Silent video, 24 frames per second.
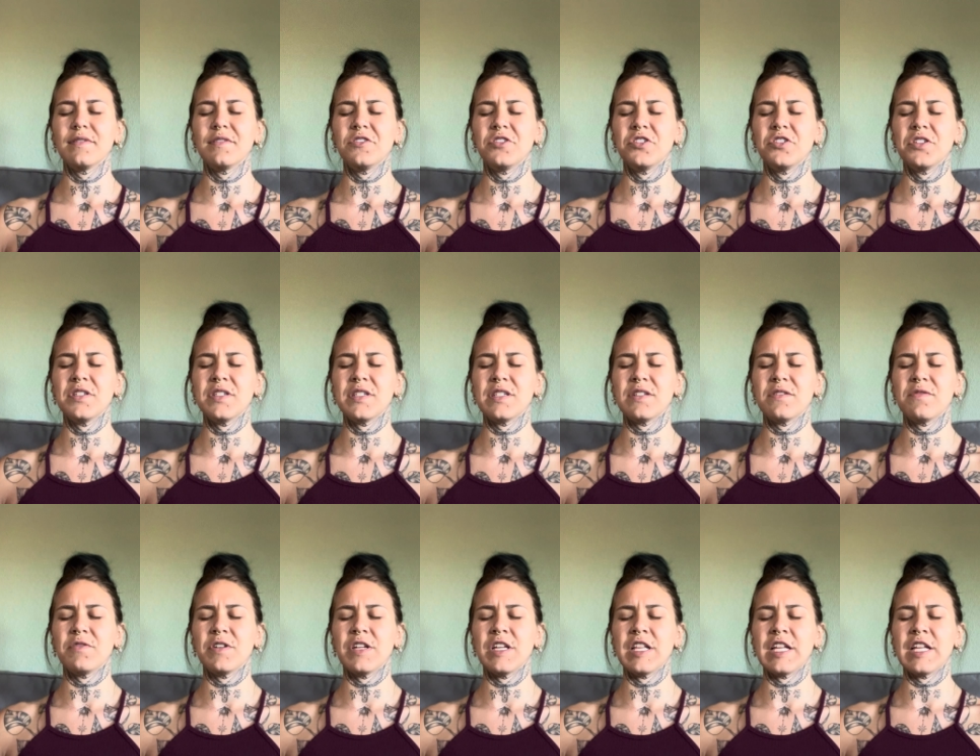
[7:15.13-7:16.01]
Just
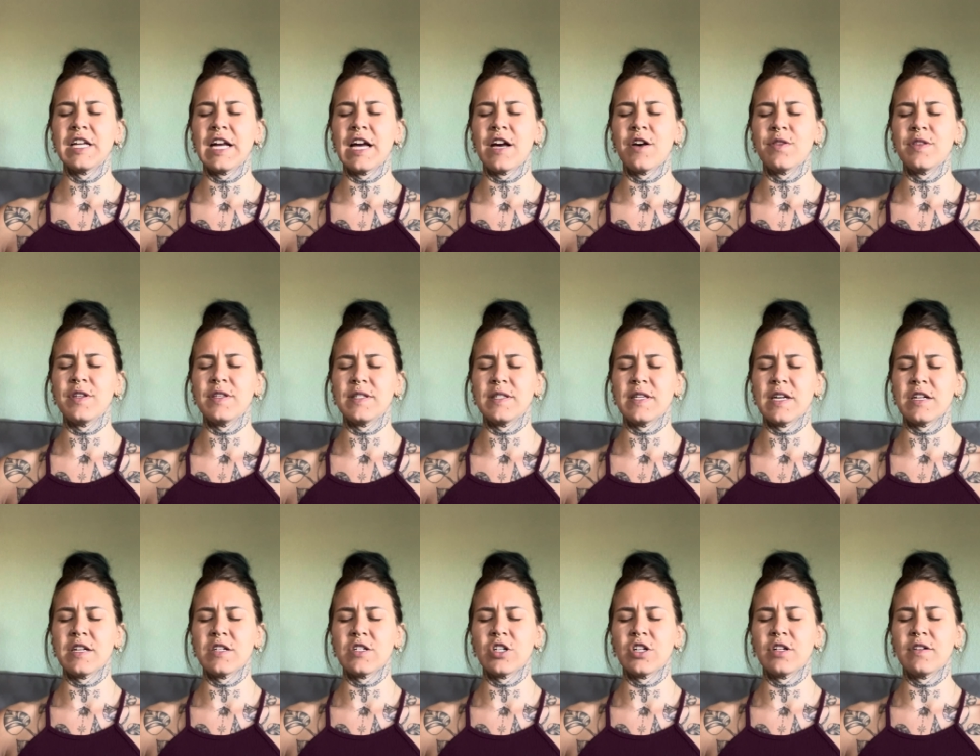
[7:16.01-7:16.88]
feeling out the
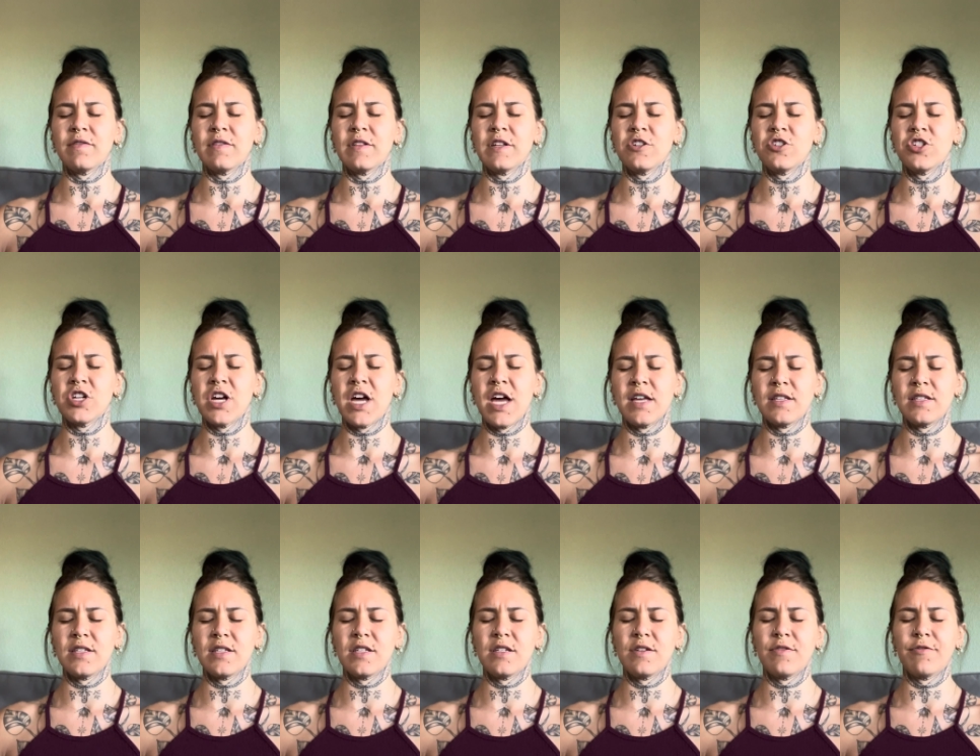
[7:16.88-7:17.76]
center of the
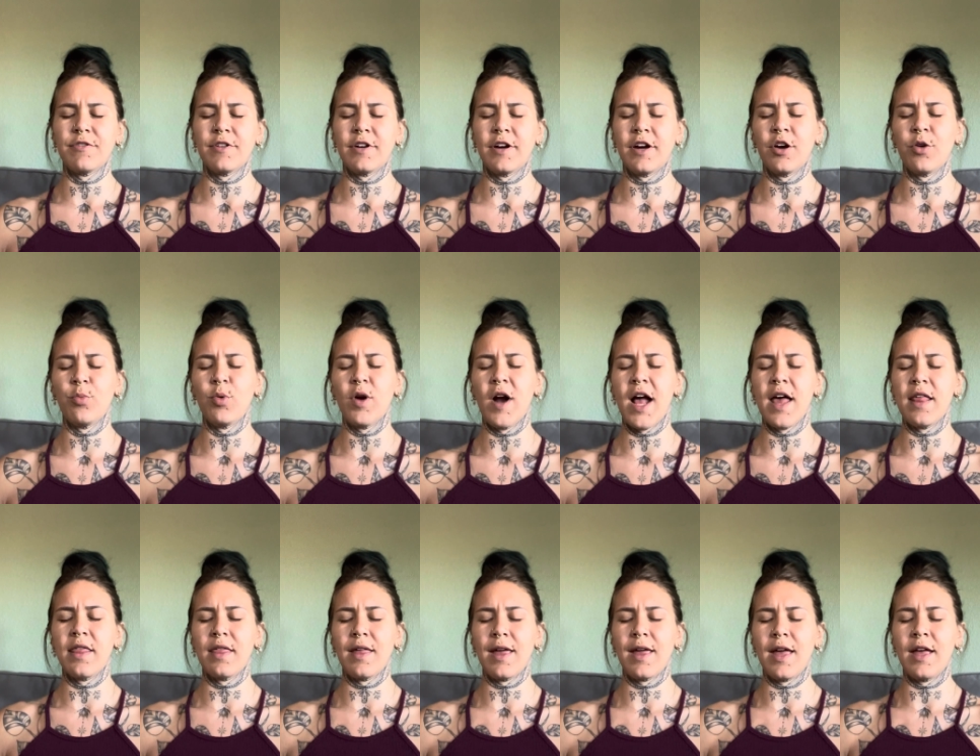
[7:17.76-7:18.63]
chest for a
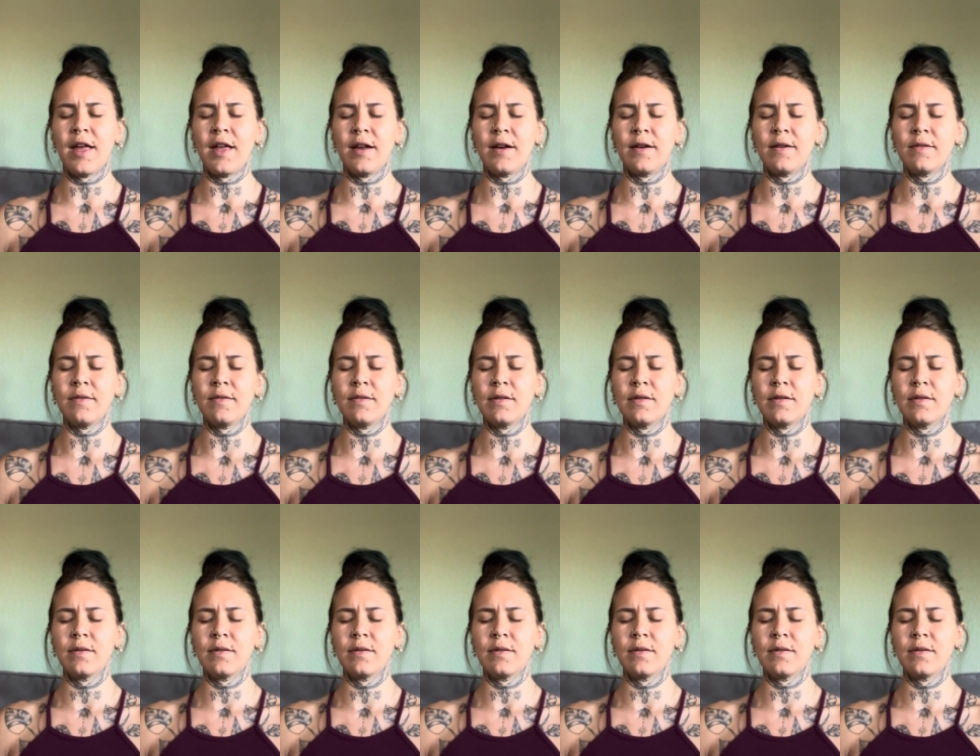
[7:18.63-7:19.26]
breath in.